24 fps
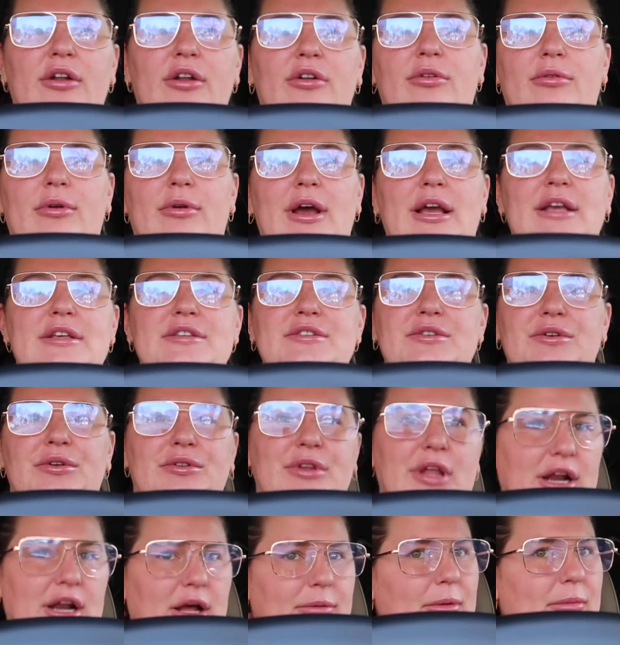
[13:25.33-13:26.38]
don't know why I
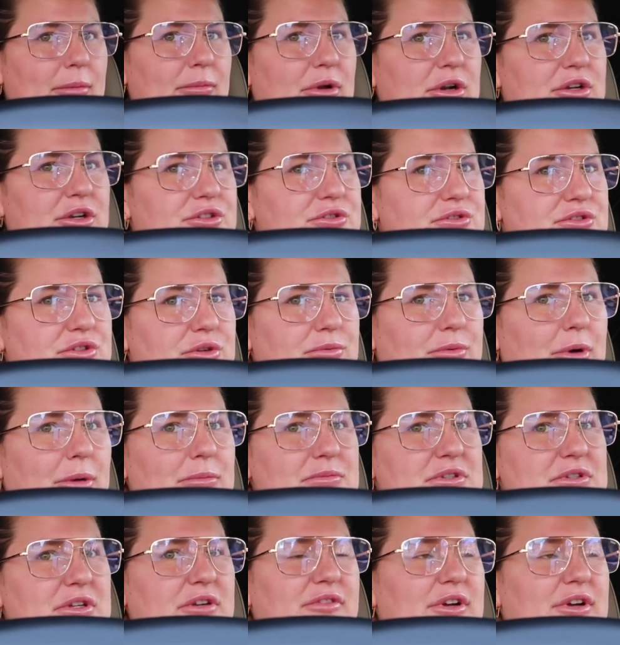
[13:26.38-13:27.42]
screwed that up. I'm gonna do 2
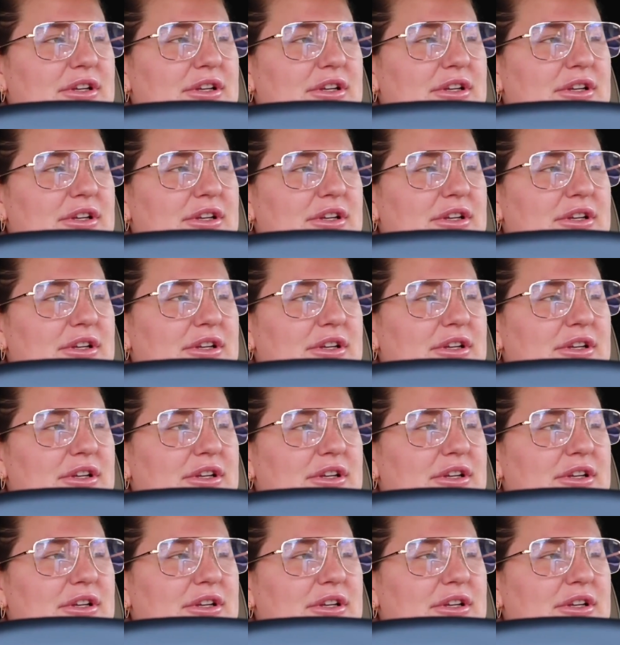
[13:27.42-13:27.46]
pumps in a